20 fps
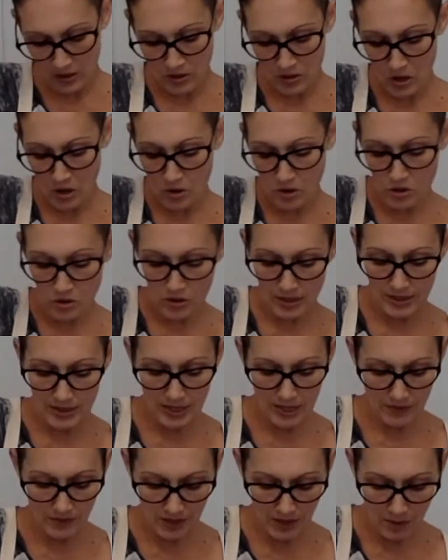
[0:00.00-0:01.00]
are no streaks
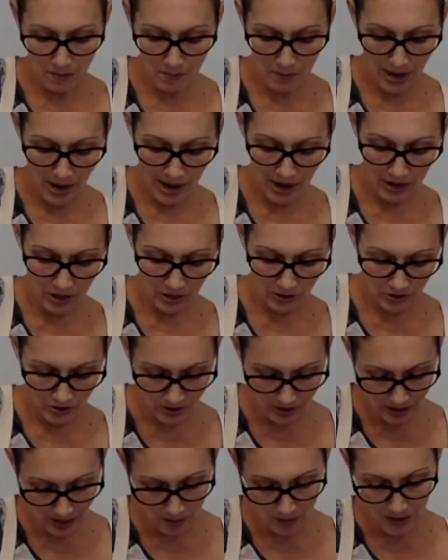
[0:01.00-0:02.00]
left in the batter. There's
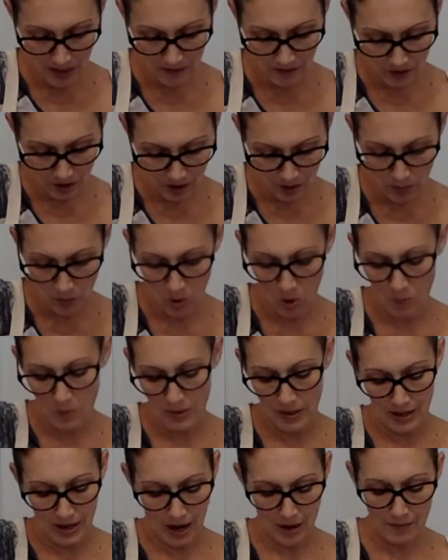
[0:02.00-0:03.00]
some left on the bowl,
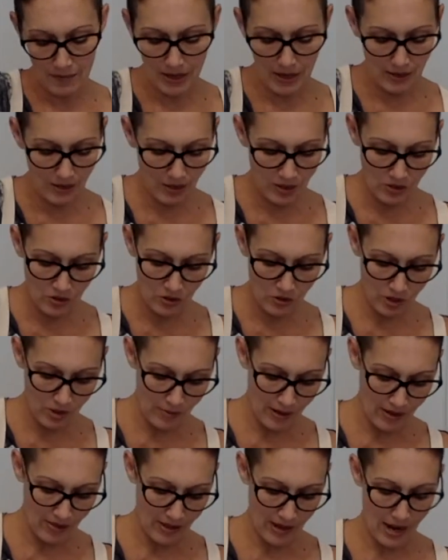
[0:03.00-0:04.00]
but I'm not concerned
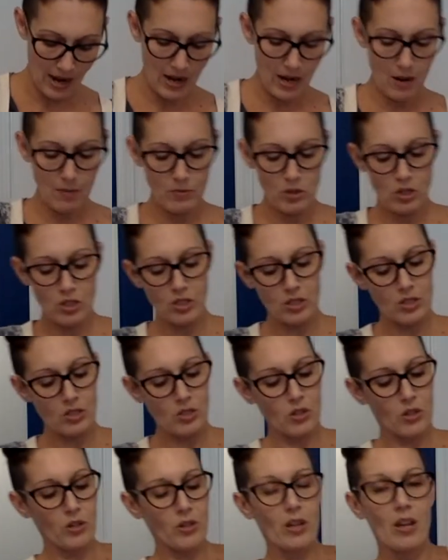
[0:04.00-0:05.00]
about that. I'm just
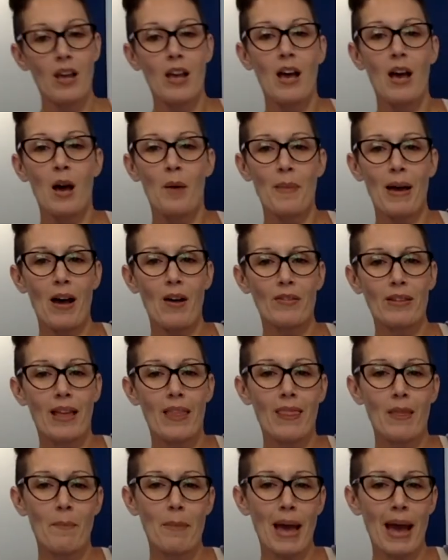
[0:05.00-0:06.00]
concerned about
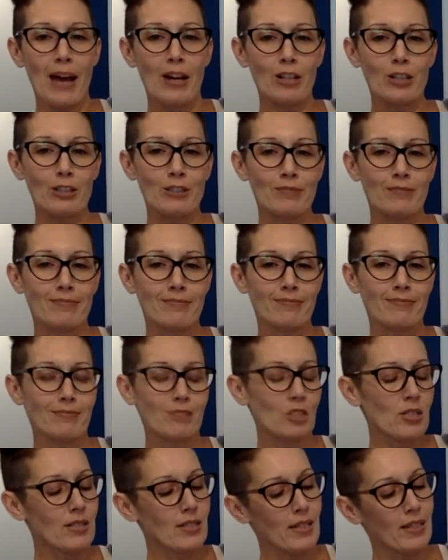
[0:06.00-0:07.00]
the batter,
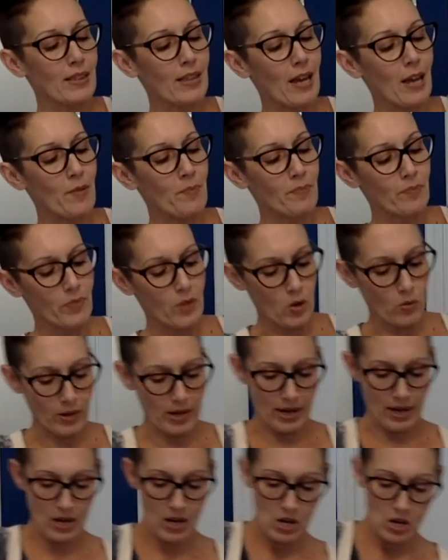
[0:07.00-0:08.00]
just like that.
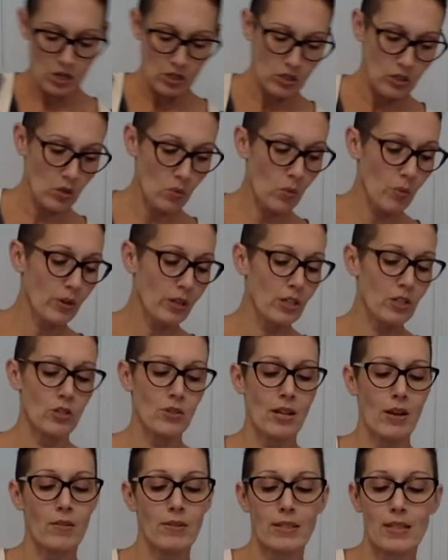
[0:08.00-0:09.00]
Okay, so what we're going to do
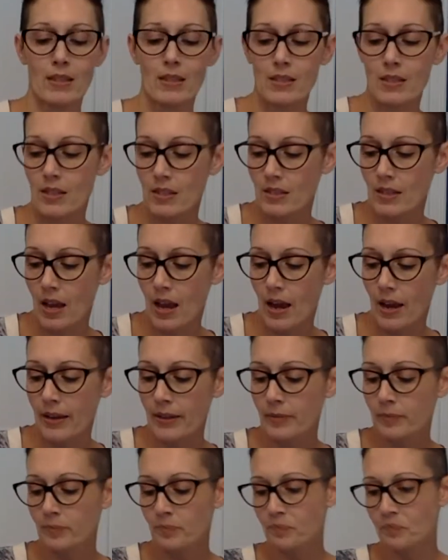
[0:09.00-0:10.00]
now is set this aside,
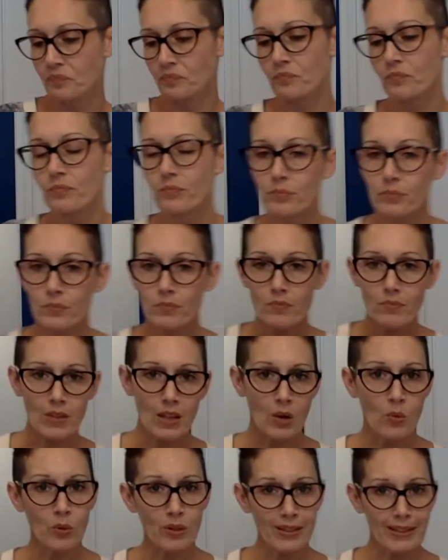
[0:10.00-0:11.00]

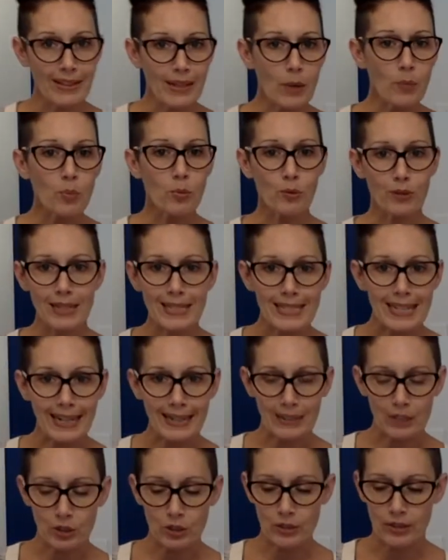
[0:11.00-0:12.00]
and we're going to get pretty
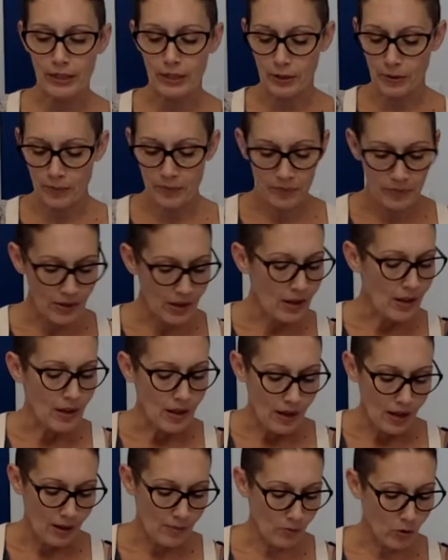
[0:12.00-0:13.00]
technical here.
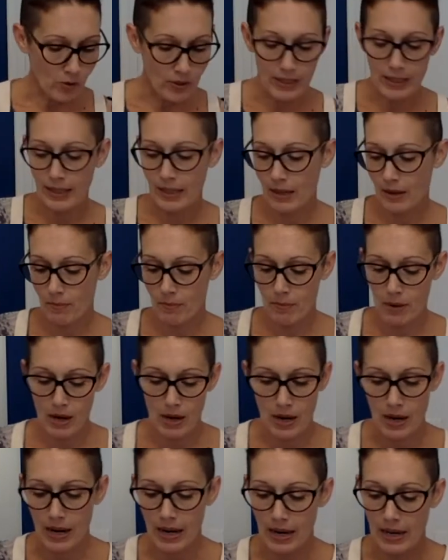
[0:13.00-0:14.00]
I'm going to get
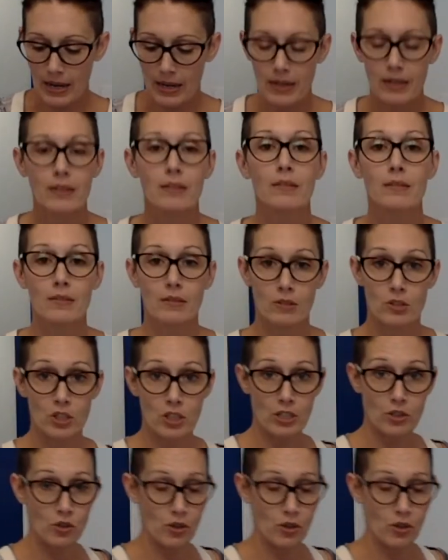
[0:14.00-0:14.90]
my sheet